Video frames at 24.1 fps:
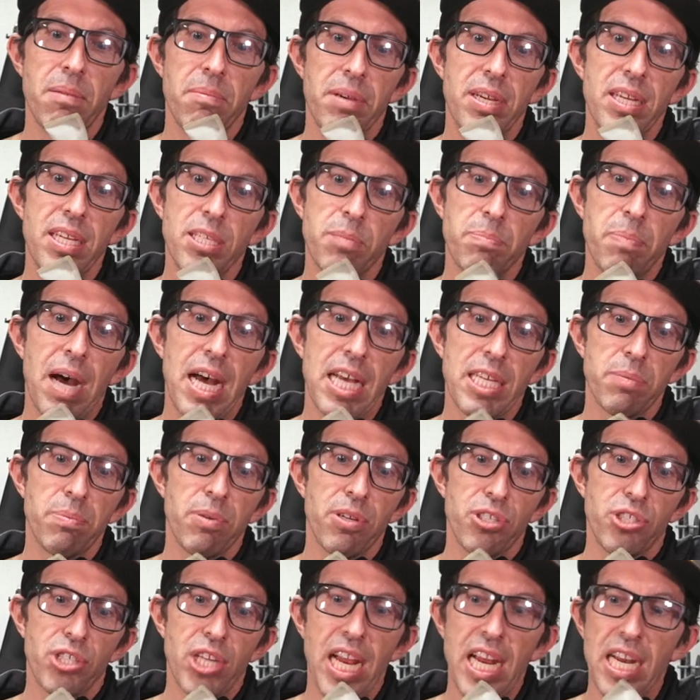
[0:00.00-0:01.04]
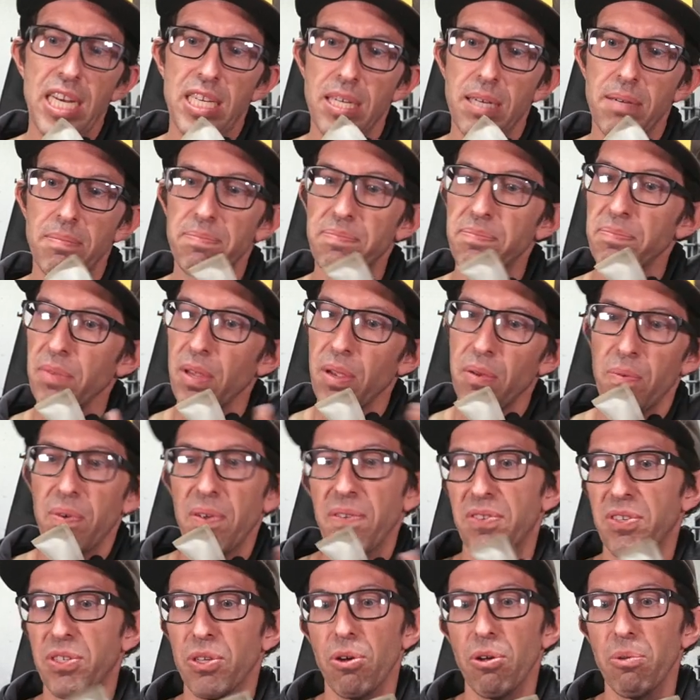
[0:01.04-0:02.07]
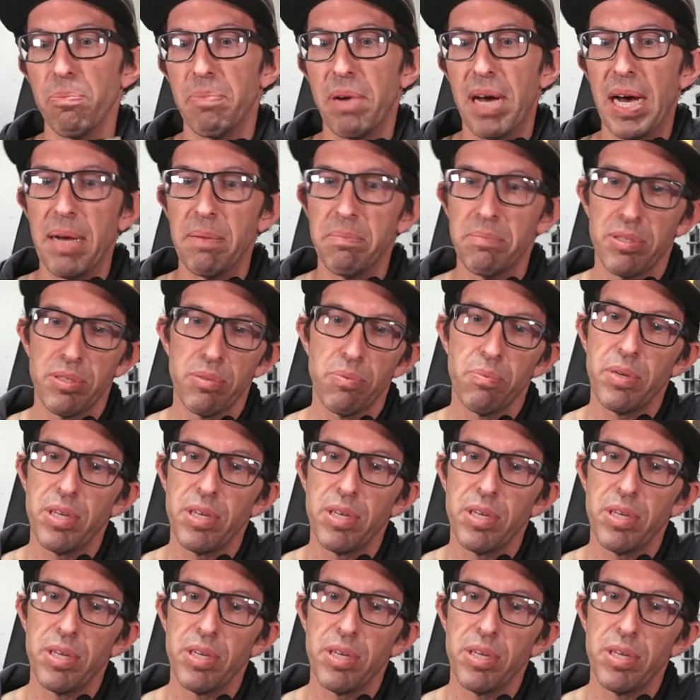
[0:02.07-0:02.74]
But it is possible to change them. We've sold pumps.